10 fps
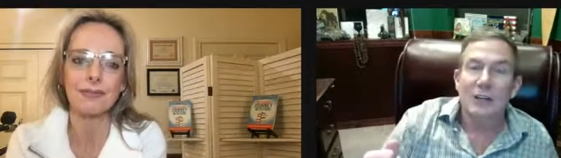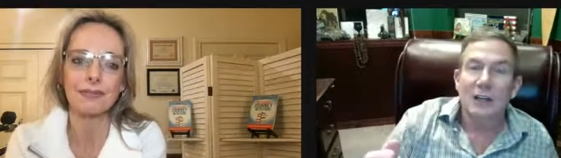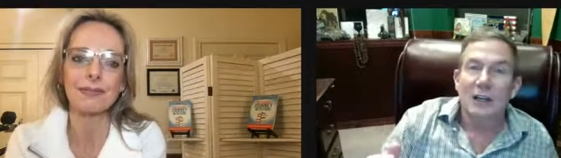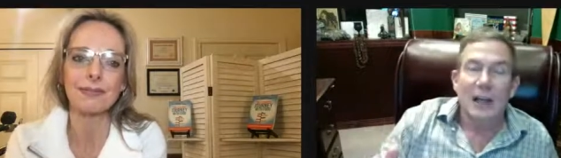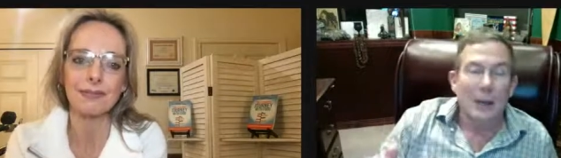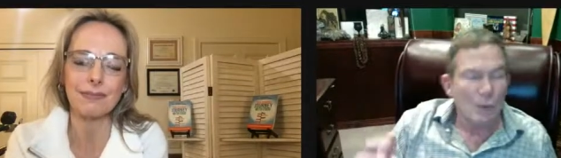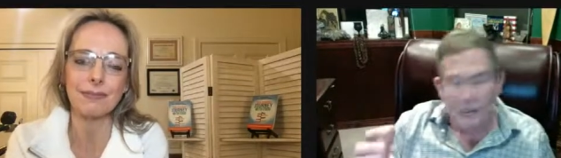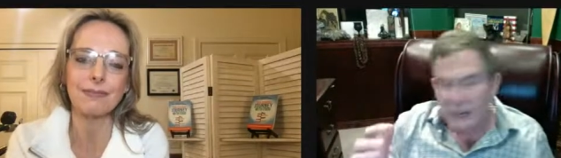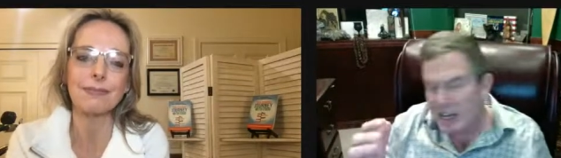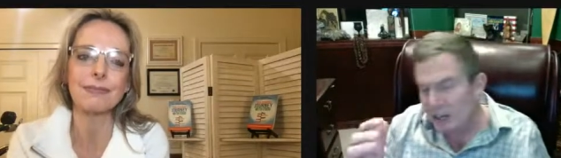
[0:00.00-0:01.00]
Speaker 1: Mm-hmm. And we're mm-hmm.
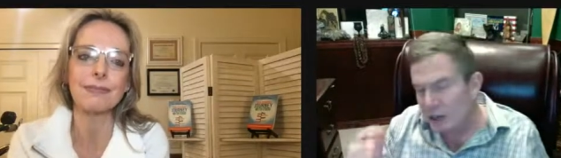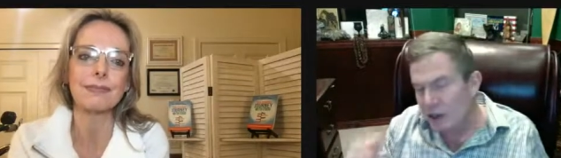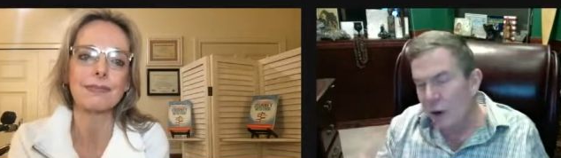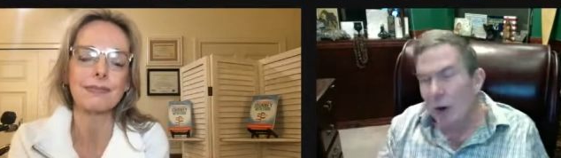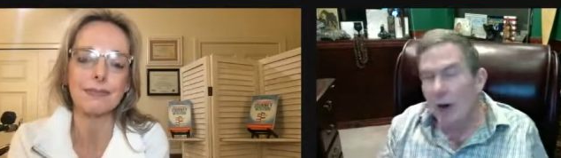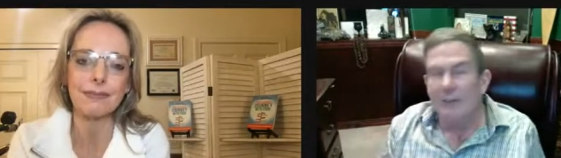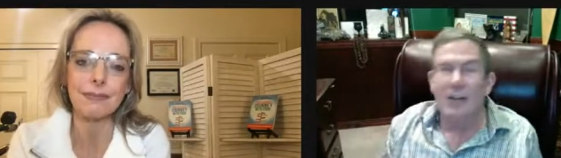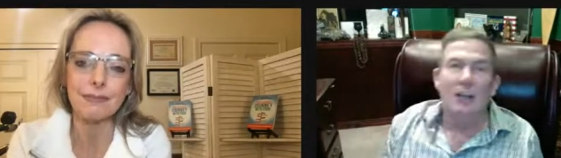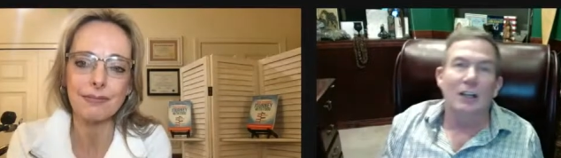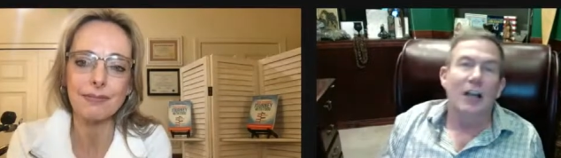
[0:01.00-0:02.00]
seeing it so often
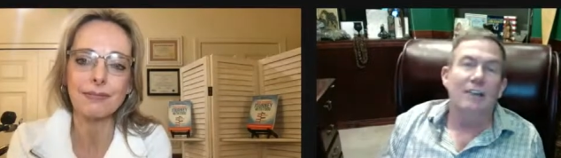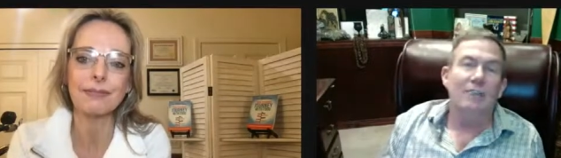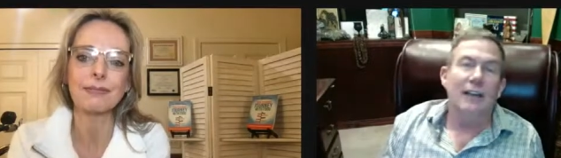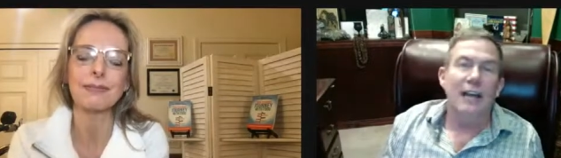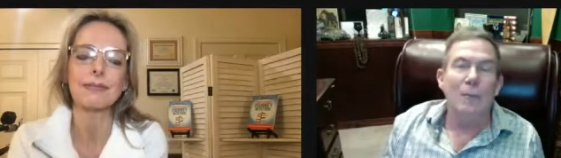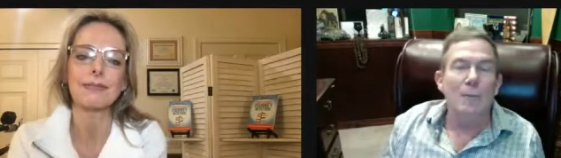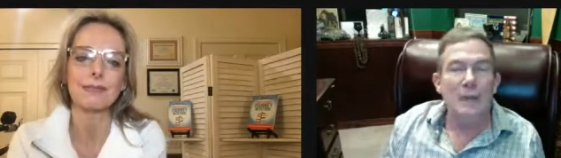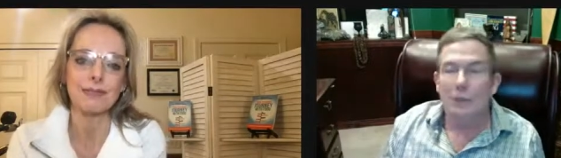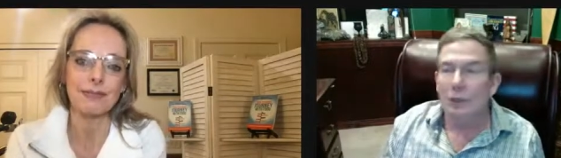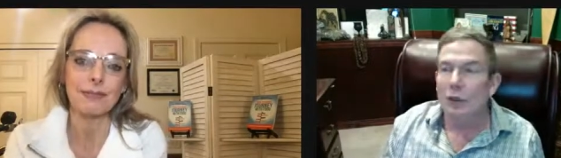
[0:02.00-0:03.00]
online right now. People
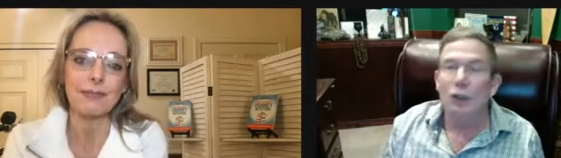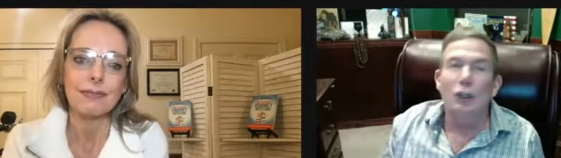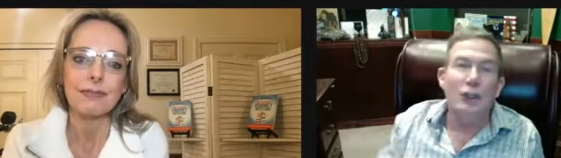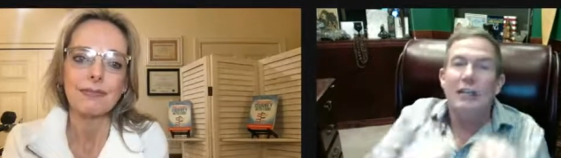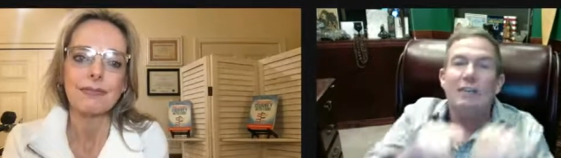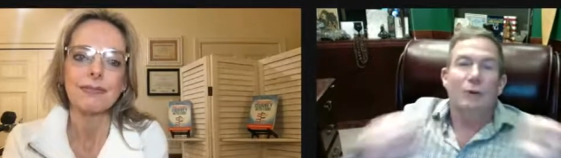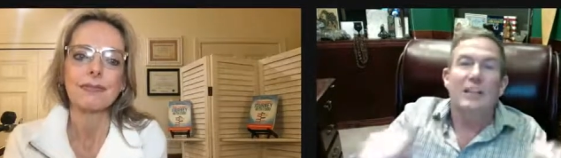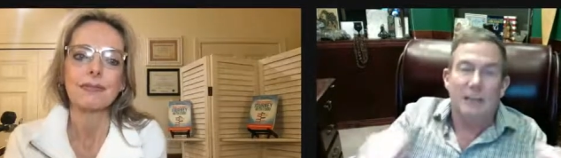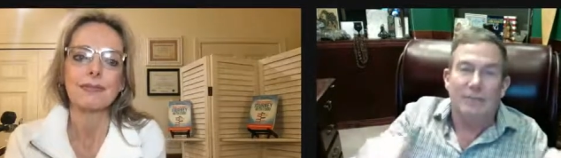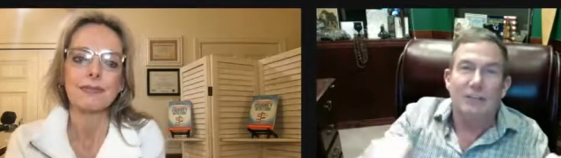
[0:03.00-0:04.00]
are looking for the
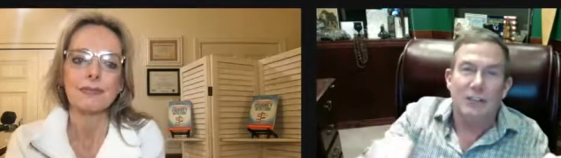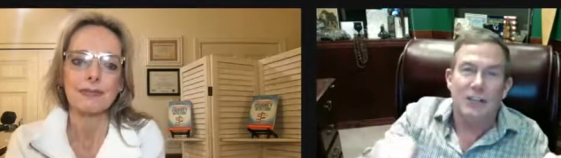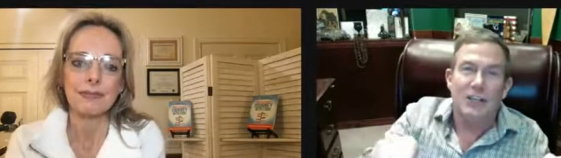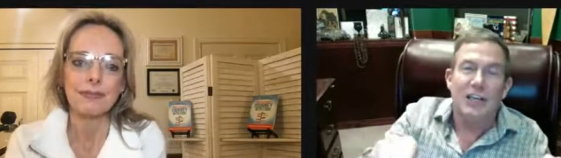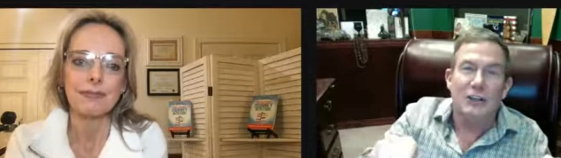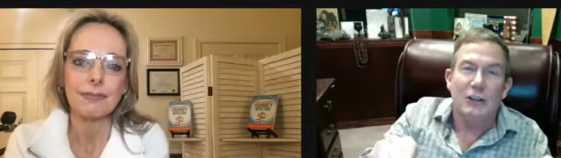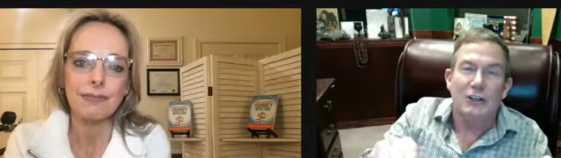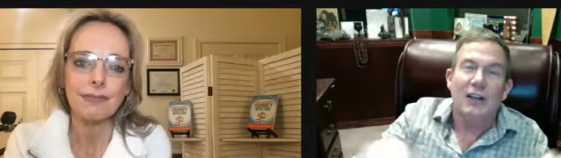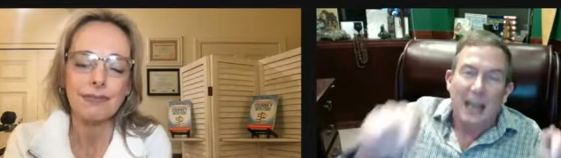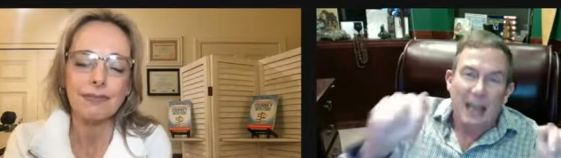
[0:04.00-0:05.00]
differences in each other
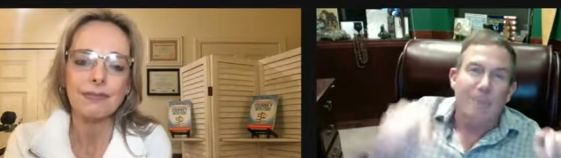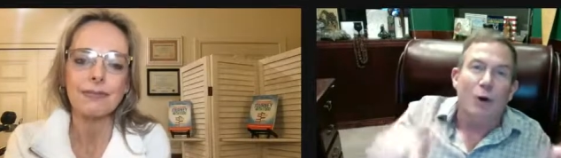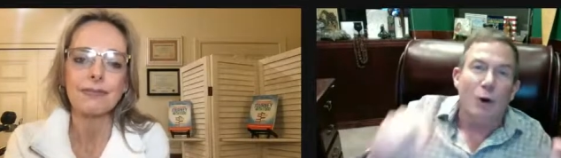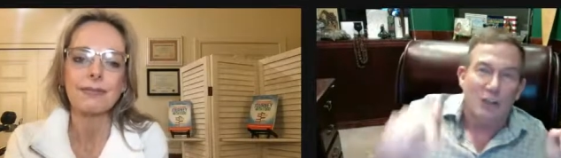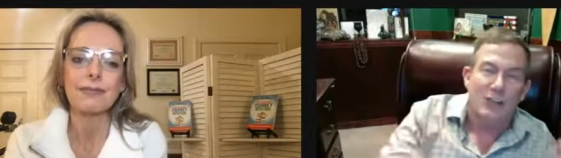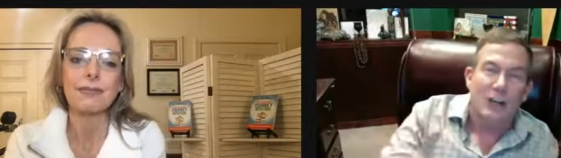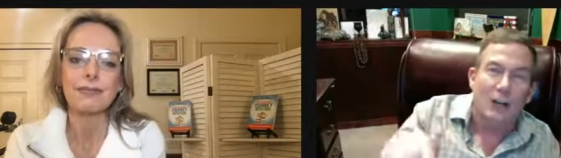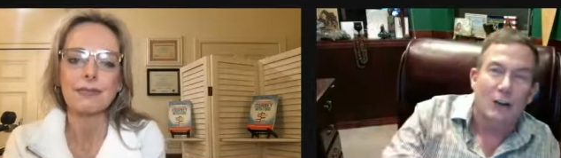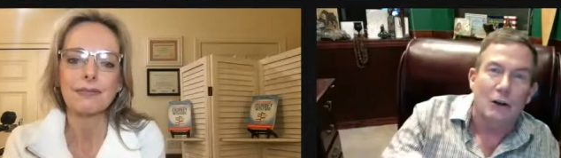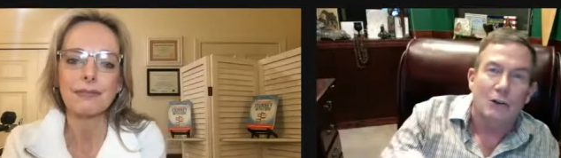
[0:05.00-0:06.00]
and focusing on
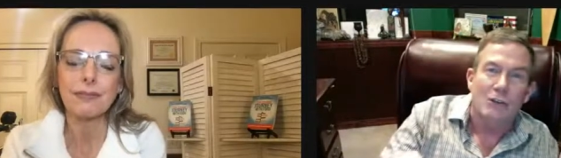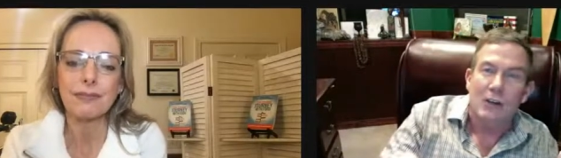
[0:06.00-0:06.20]
those.